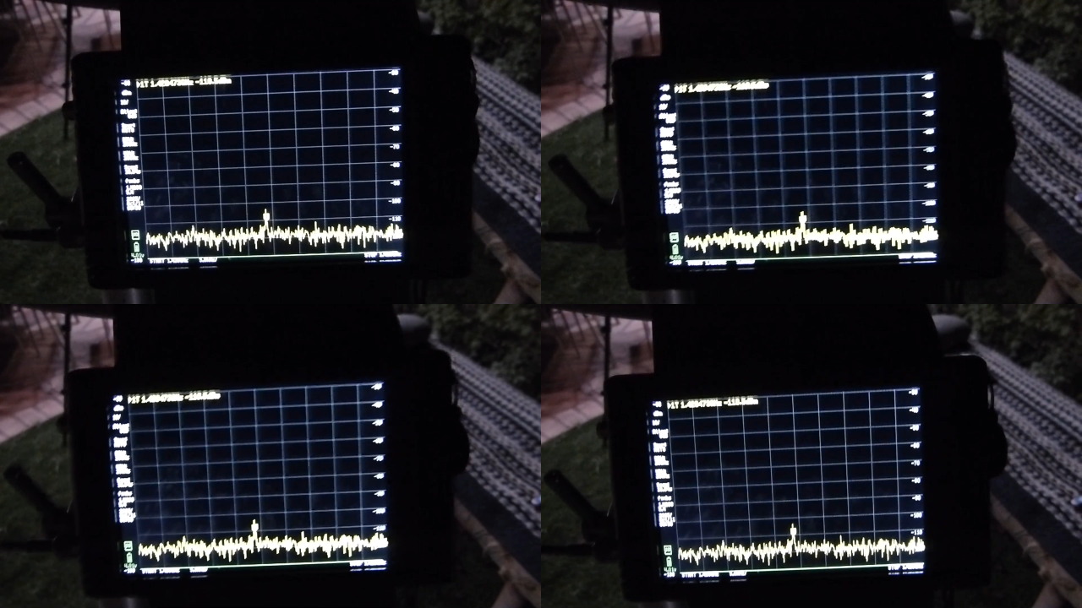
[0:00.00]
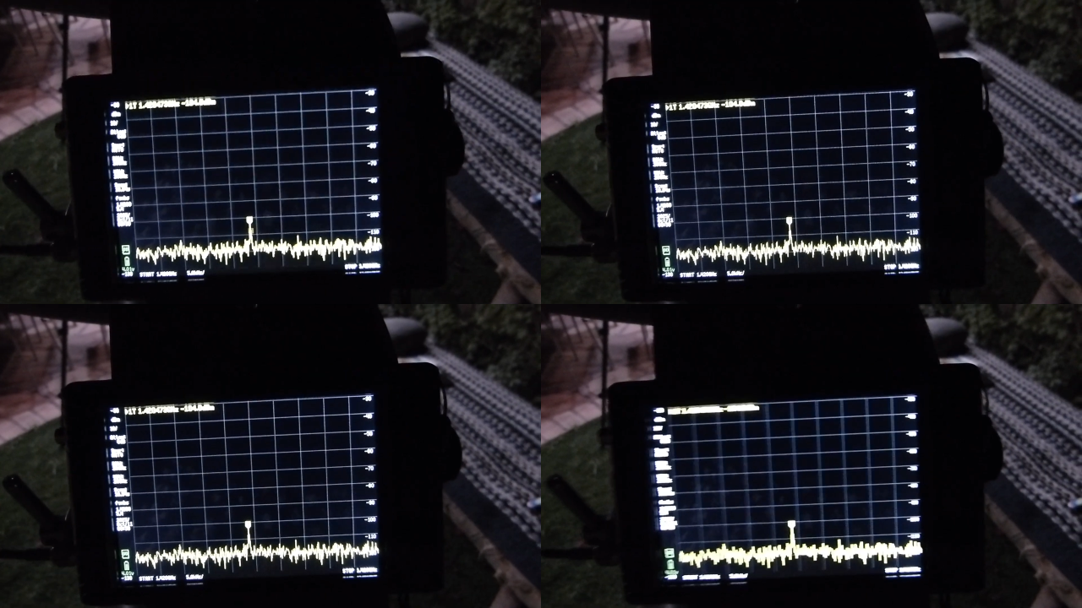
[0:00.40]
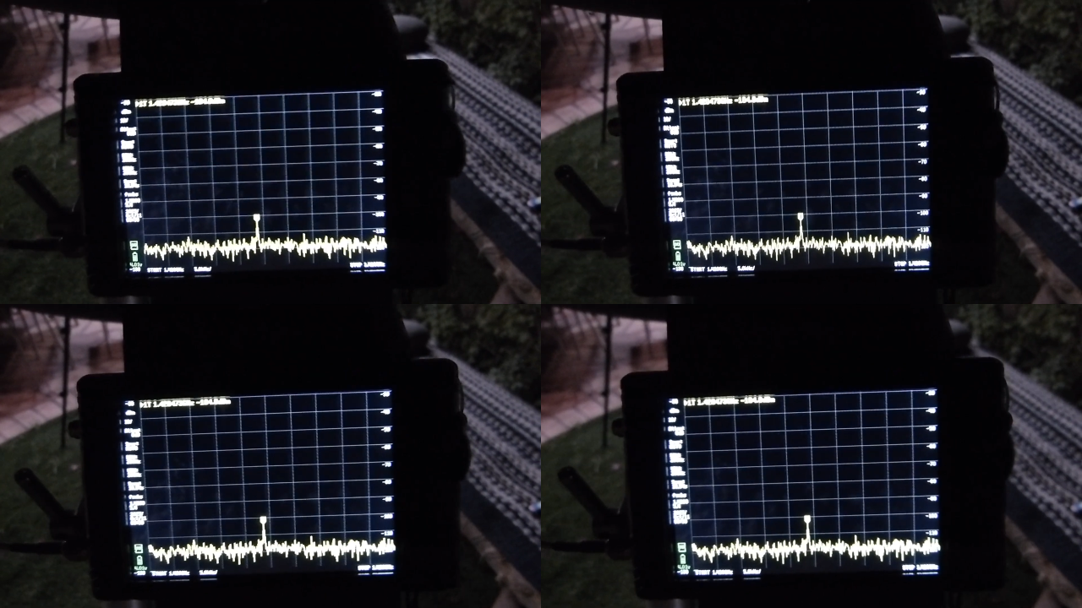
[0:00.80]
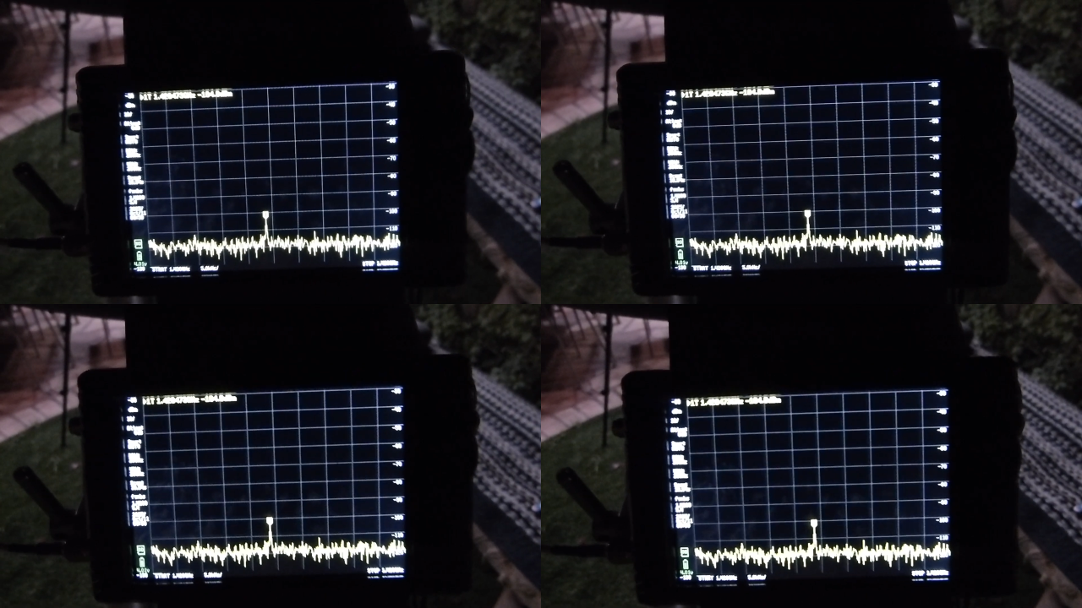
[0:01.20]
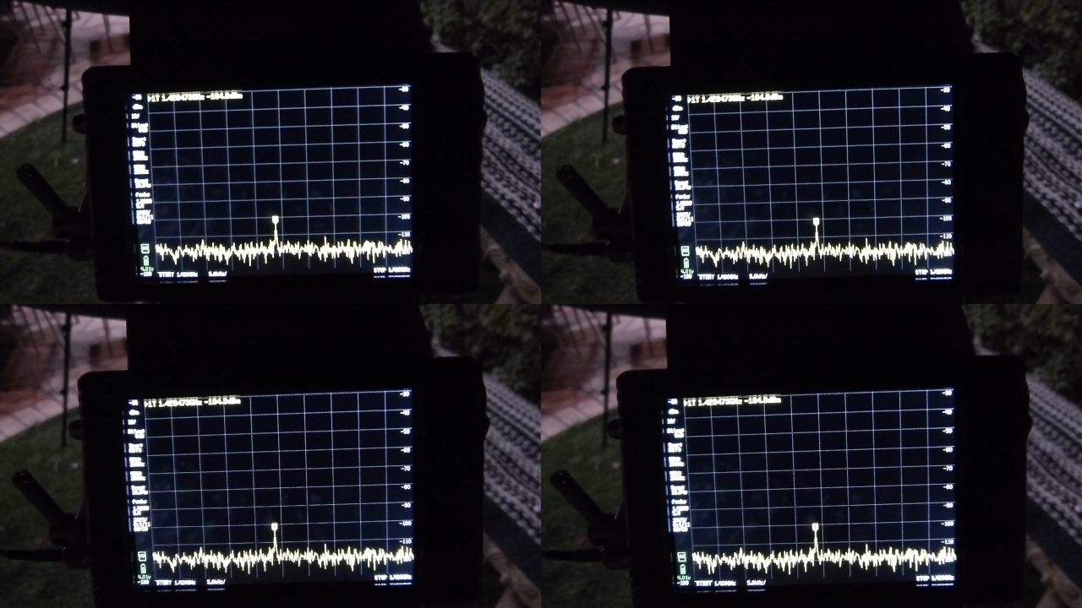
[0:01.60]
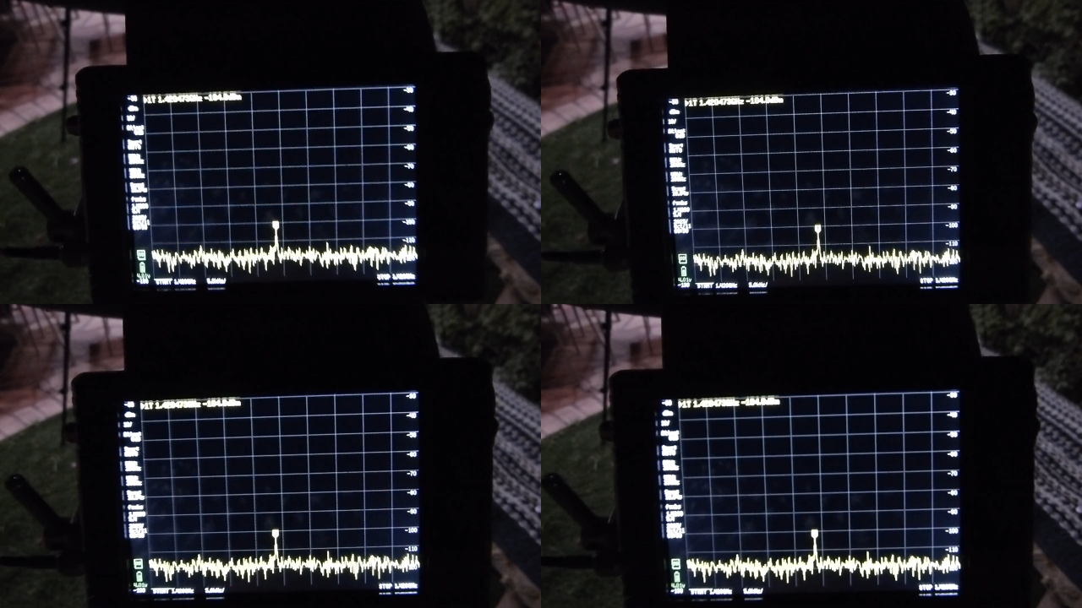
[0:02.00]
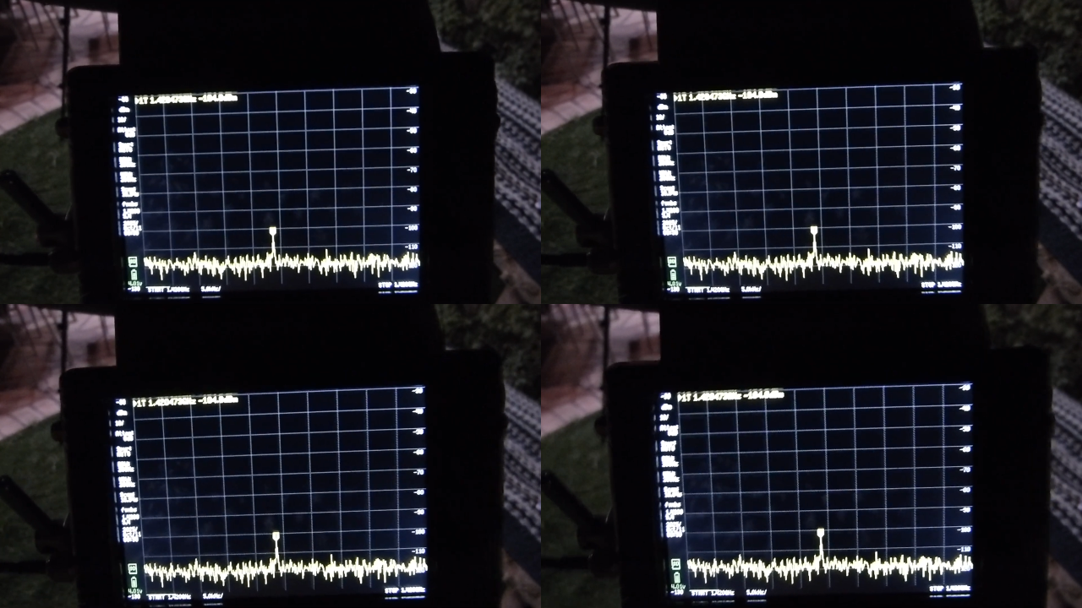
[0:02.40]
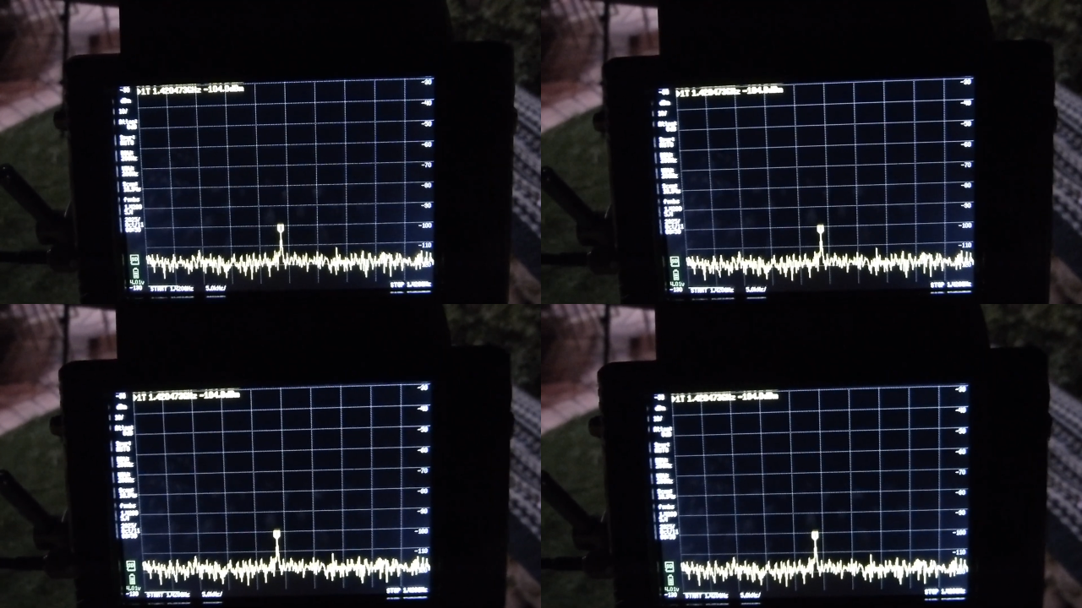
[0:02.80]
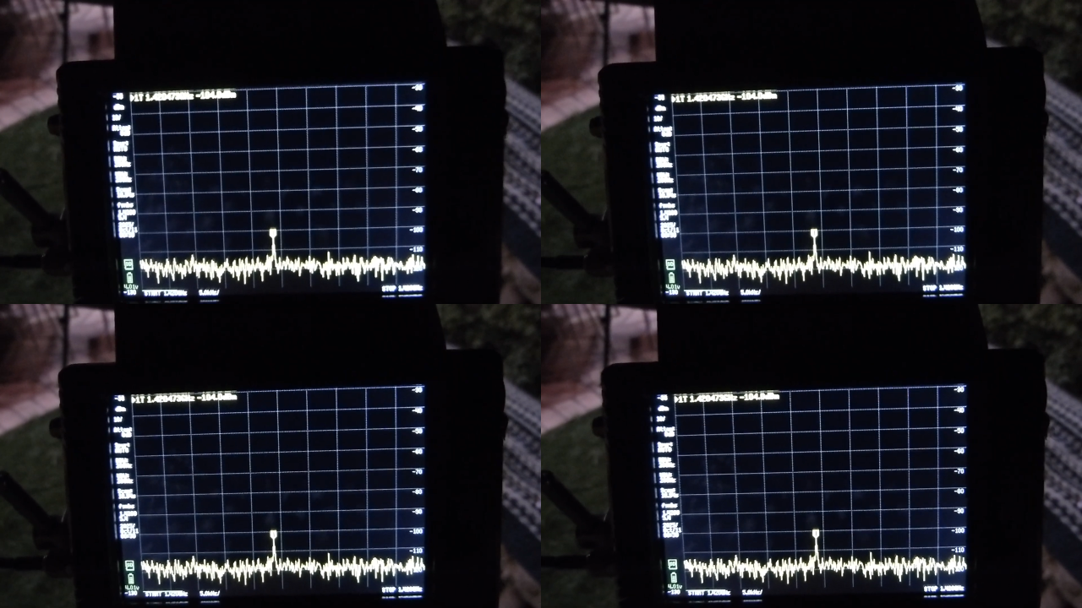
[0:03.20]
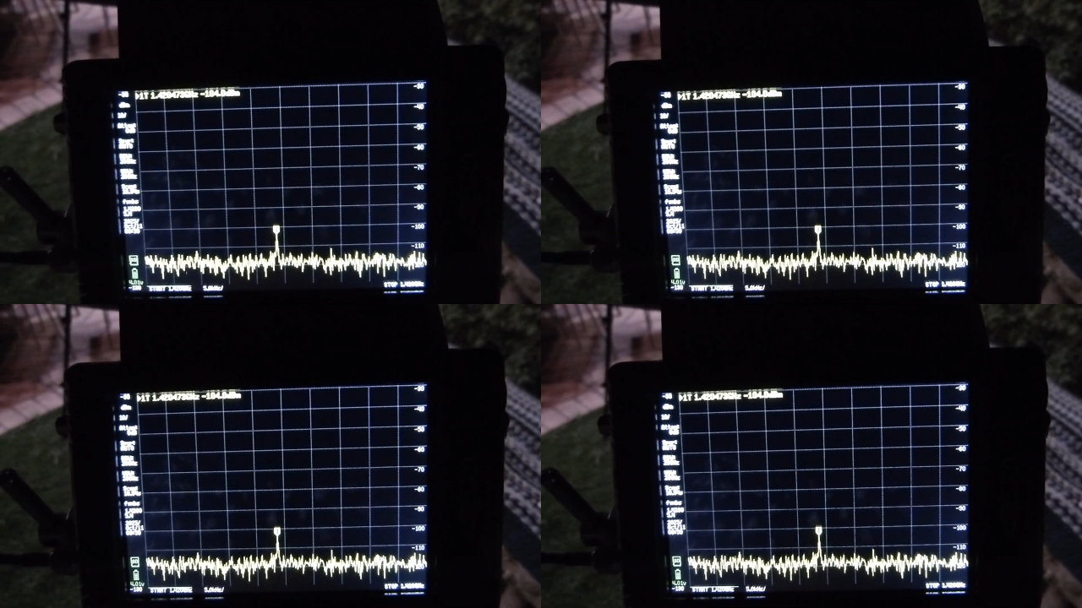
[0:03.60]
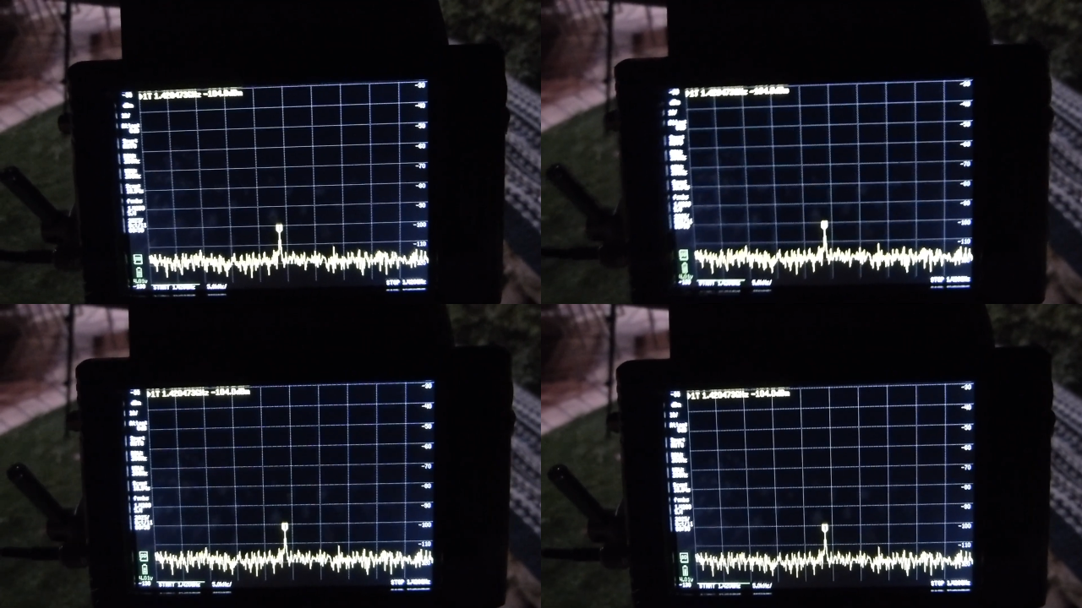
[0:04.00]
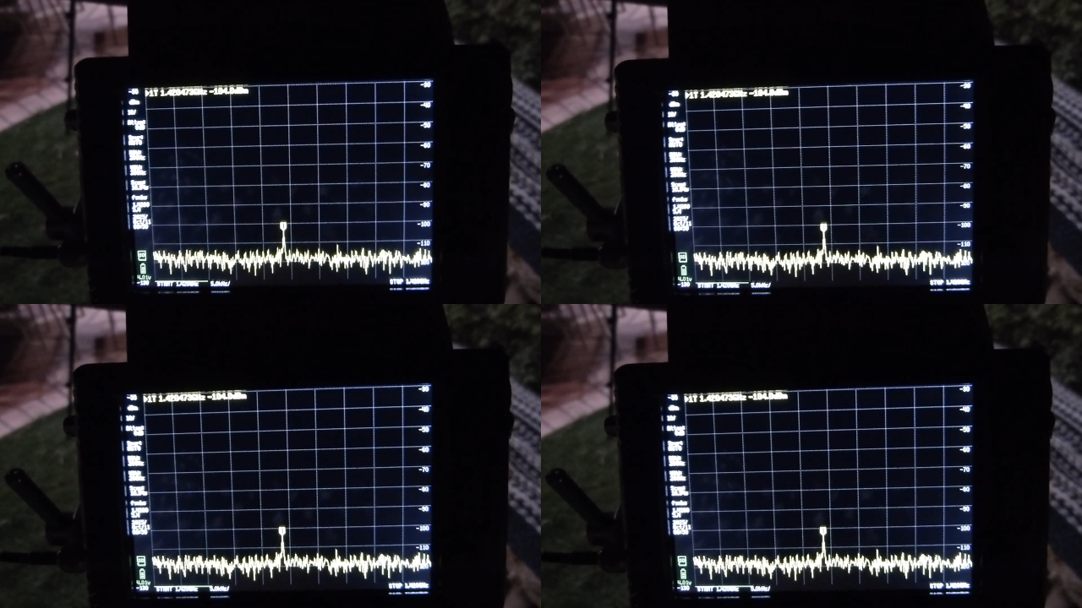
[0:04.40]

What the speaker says: No face is visible, so there are no lips to read.